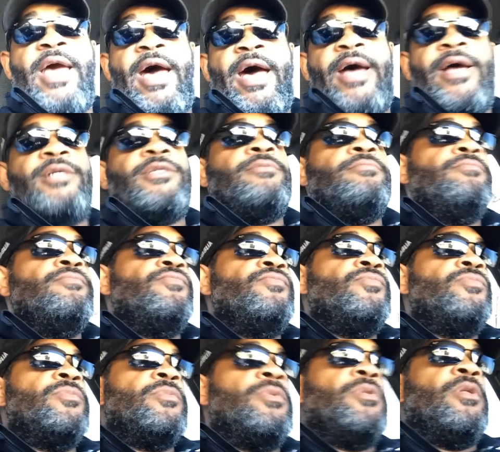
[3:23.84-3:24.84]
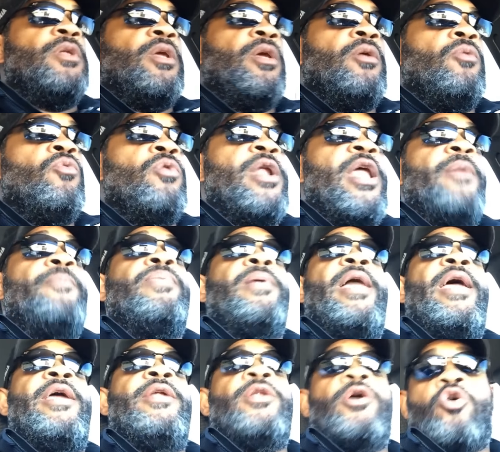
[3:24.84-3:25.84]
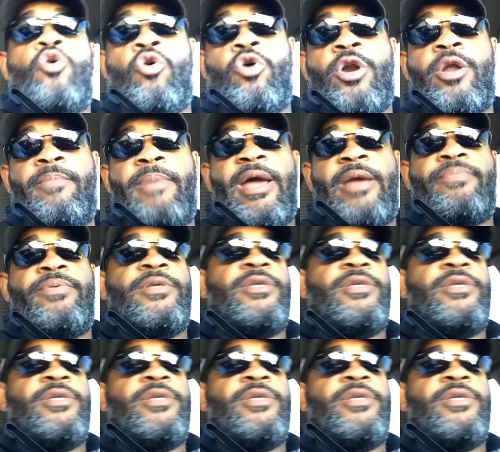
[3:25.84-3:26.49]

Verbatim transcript: guys when they played the quarterback